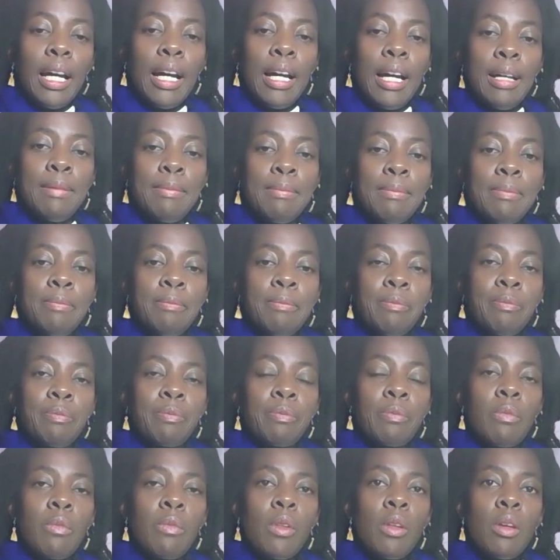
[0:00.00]

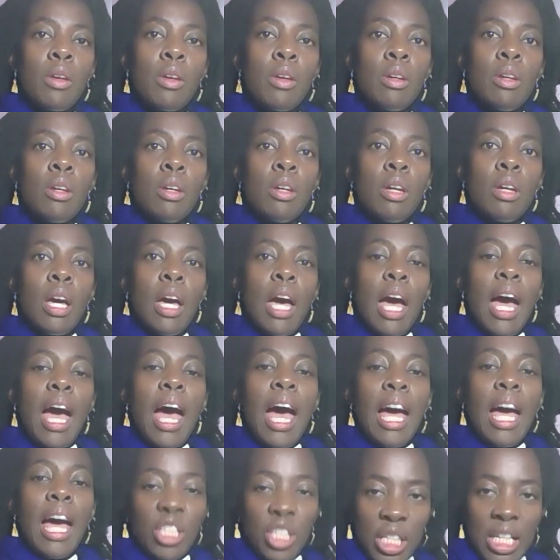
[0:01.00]
And
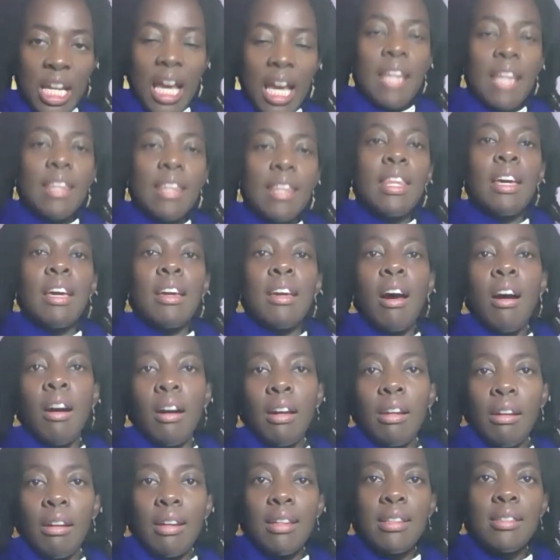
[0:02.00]
yet they
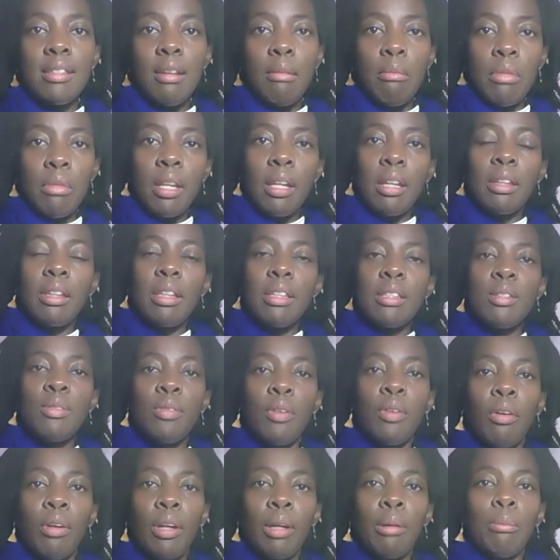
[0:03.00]
highlight something
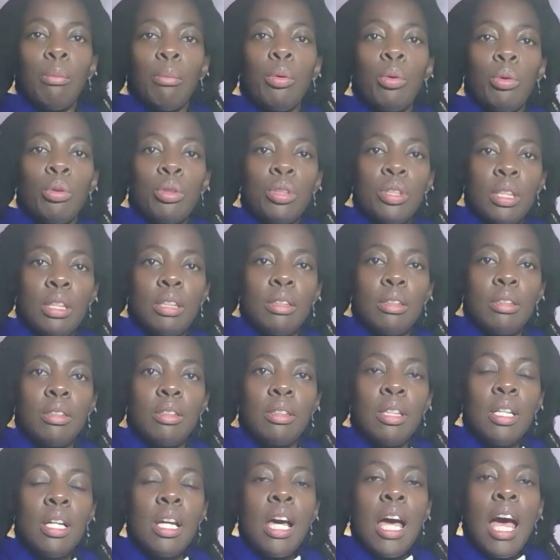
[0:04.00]
that's very
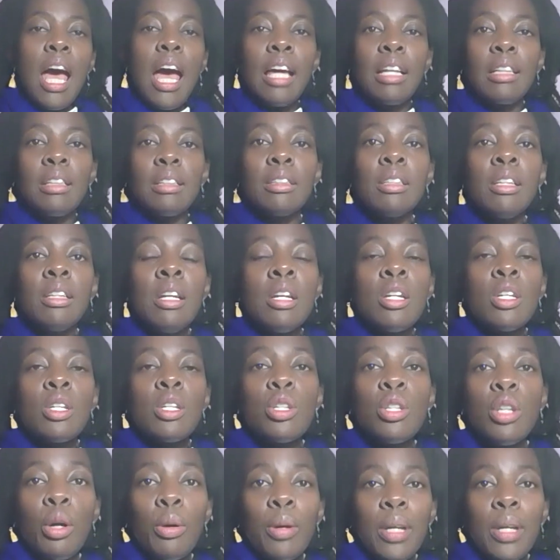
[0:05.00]
important. And,
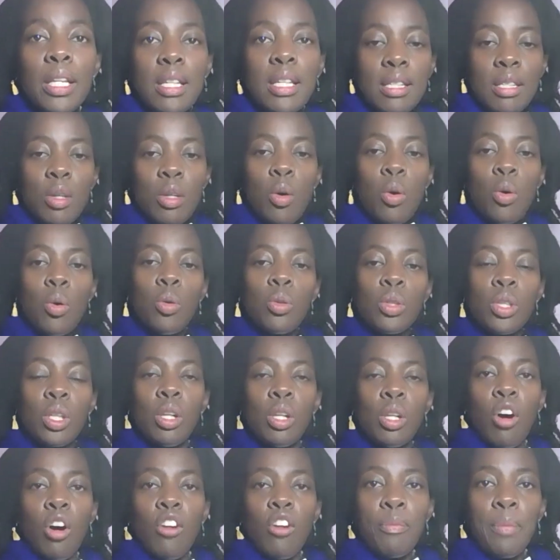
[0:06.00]
you know, it's called
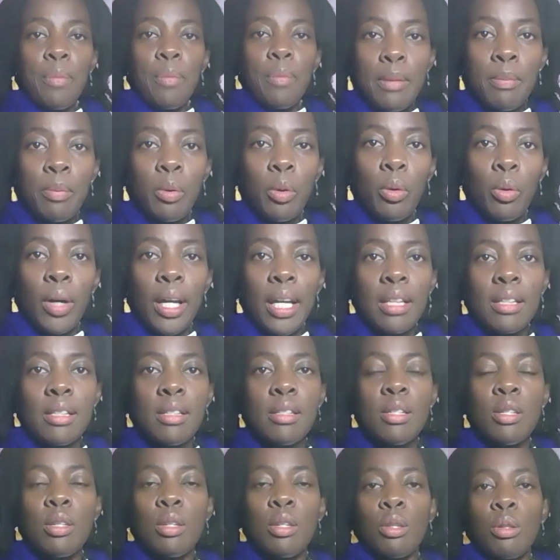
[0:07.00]
a lot of people
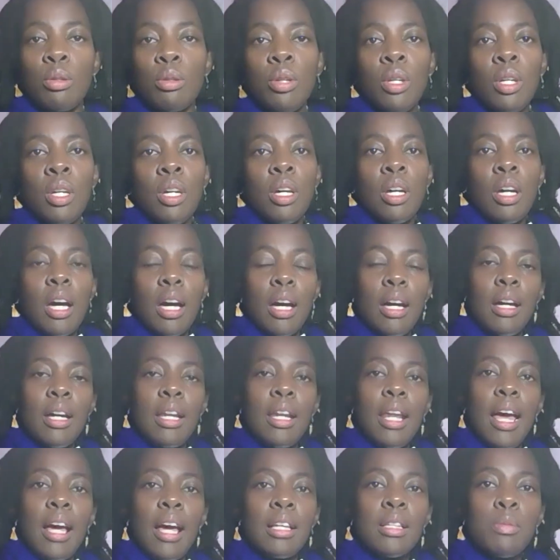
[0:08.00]
into
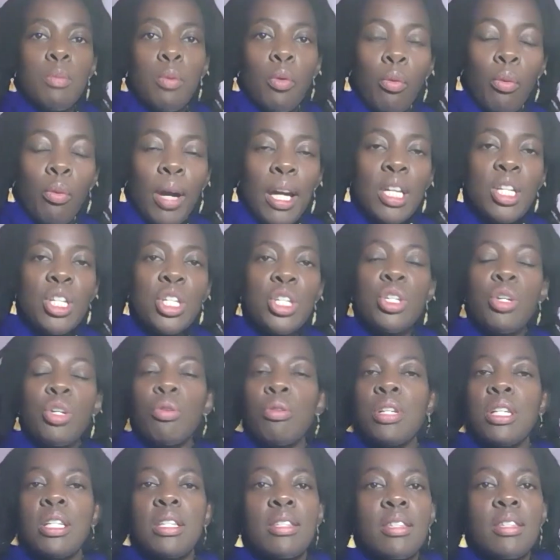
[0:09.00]
an exploration
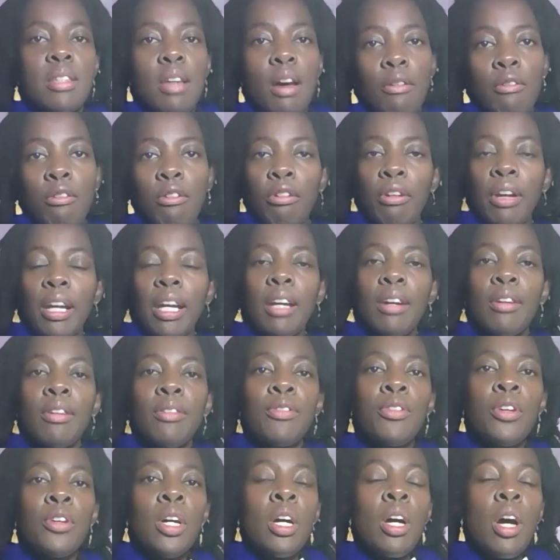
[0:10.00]
or a discovery
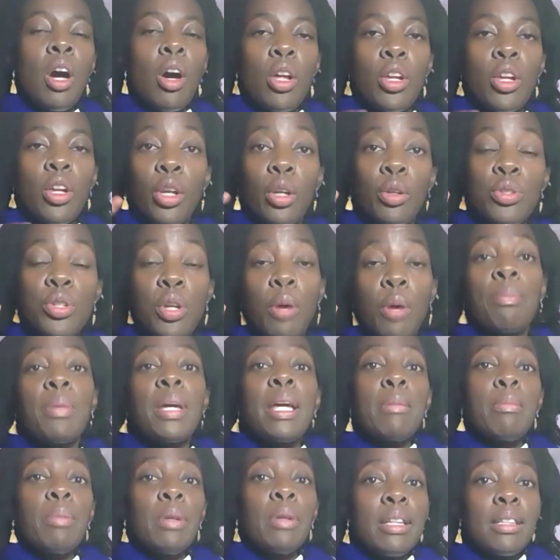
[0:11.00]
of, you know, some
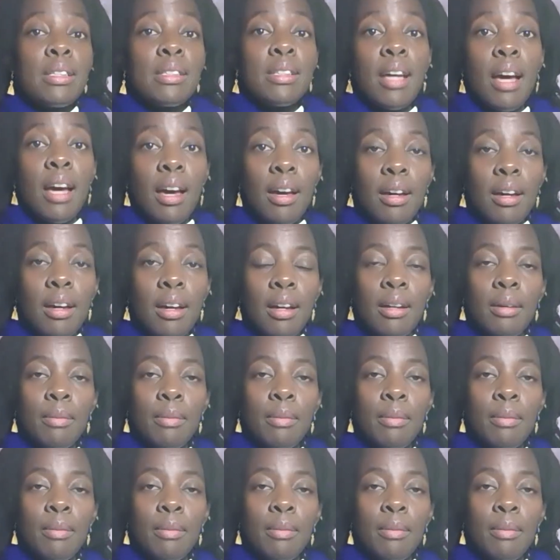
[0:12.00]
people into